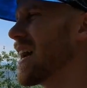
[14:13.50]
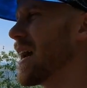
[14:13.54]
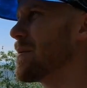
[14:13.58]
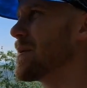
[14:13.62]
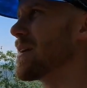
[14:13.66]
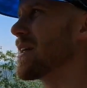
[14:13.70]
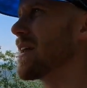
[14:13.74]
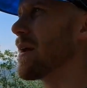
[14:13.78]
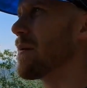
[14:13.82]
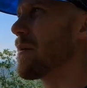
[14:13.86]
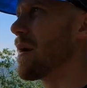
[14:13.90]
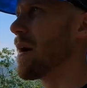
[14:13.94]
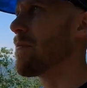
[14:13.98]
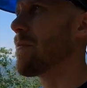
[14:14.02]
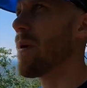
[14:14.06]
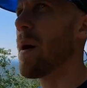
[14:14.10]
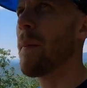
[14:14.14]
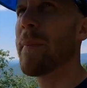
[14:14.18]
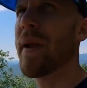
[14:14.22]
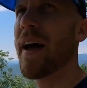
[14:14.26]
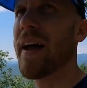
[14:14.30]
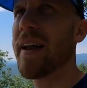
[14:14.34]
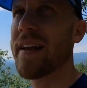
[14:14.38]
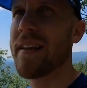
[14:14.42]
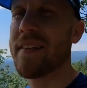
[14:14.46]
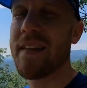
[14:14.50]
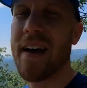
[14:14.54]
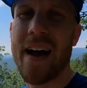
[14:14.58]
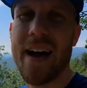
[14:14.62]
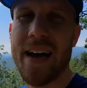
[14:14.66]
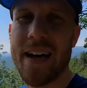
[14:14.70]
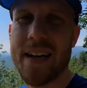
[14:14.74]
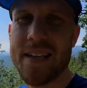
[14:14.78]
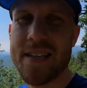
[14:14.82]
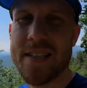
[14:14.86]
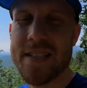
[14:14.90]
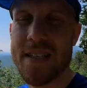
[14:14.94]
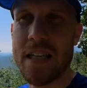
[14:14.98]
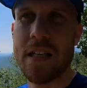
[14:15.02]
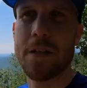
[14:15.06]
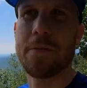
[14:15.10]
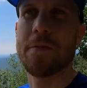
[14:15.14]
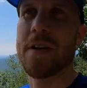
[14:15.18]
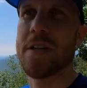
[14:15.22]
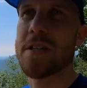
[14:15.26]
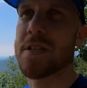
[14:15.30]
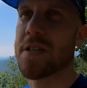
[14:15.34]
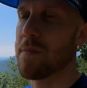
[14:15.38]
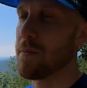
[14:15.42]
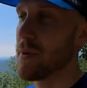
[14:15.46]
mean, I'm not at the highest
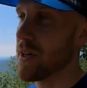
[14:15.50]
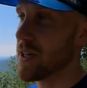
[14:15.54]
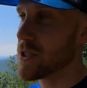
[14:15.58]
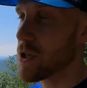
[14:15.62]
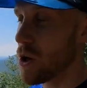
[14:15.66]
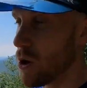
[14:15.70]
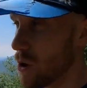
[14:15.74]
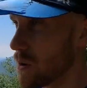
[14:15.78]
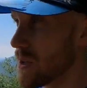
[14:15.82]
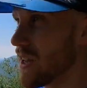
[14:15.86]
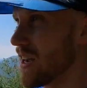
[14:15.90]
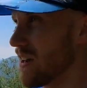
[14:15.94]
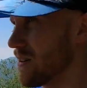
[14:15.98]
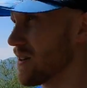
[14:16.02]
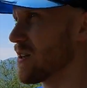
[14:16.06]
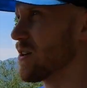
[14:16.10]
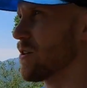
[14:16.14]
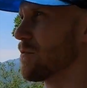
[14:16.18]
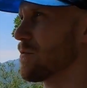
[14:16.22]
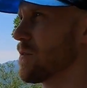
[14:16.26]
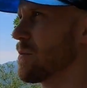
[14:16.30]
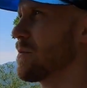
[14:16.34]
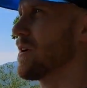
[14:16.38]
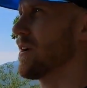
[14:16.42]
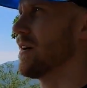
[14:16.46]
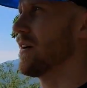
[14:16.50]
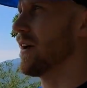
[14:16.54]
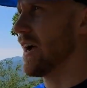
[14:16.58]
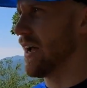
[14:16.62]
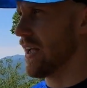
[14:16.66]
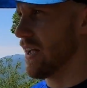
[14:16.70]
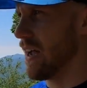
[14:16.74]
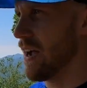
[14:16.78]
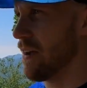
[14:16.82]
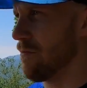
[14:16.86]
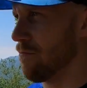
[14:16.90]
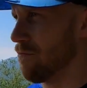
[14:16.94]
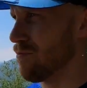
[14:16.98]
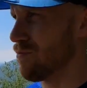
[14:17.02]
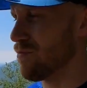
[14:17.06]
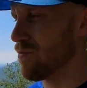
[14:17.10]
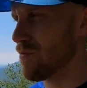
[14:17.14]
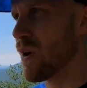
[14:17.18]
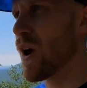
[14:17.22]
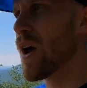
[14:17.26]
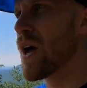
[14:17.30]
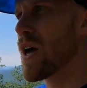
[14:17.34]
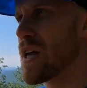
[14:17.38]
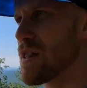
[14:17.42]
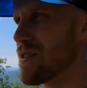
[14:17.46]
elevation, but it's all downhill from here.
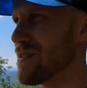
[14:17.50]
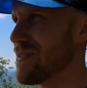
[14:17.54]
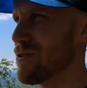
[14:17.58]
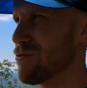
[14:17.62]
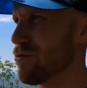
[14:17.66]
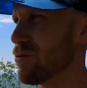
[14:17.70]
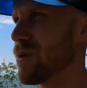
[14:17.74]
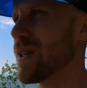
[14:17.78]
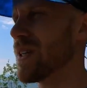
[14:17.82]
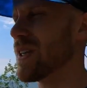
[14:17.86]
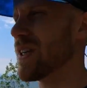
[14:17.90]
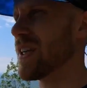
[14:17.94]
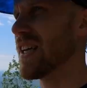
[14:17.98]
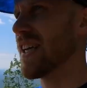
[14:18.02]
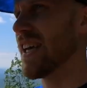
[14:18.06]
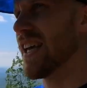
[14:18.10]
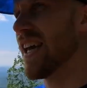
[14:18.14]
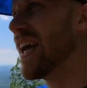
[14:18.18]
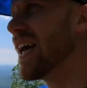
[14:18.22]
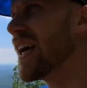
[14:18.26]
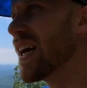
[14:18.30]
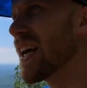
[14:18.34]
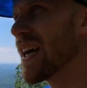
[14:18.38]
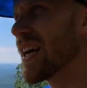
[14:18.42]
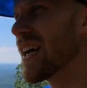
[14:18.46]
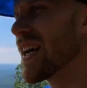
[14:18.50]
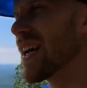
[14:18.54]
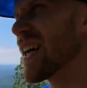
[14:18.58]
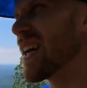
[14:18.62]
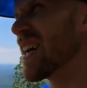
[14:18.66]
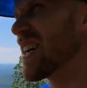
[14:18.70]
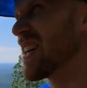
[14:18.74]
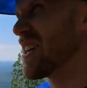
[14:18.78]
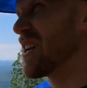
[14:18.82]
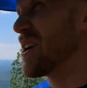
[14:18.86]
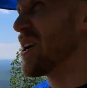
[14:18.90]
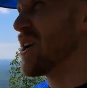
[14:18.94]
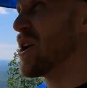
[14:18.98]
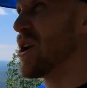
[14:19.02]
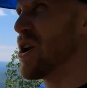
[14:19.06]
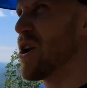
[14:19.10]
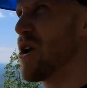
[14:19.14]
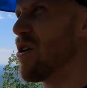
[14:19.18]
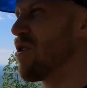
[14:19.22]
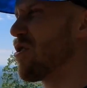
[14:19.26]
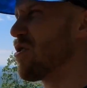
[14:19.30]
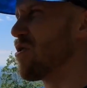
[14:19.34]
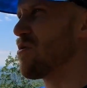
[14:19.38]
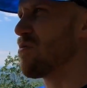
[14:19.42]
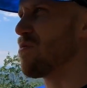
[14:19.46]
There's really
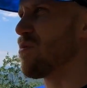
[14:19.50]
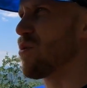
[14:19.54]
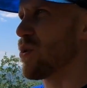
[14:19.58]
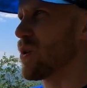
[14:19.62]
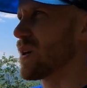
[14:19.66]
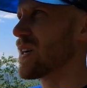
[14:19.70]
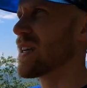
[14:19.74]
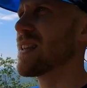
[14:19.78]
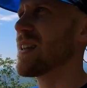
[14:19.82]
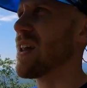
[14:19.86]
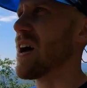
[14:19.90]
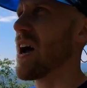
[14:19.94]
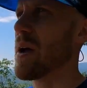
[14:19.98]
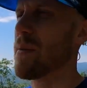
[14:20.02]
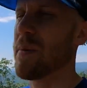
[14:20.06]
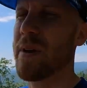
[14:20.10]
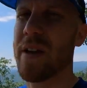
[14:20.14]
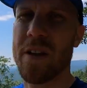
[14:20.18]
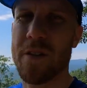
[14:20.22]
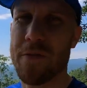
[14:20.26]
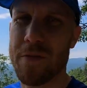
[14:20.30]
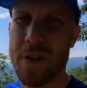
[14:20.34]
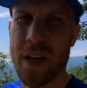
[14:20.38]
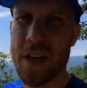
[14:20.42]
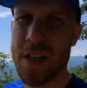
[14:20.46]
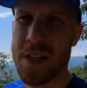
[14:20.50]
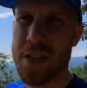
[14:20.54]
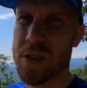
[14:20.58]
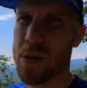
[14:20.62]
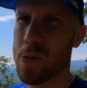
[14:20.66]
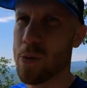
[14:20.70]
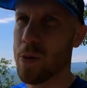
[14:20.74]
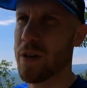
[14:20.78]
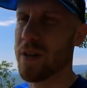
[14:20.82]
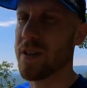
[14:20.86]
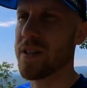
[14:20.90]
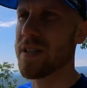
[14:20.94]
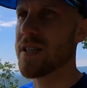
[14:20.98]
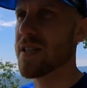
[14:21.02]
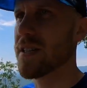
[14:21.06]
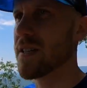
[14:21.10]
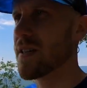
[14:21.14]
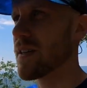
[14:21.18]
no more climbing of any sort.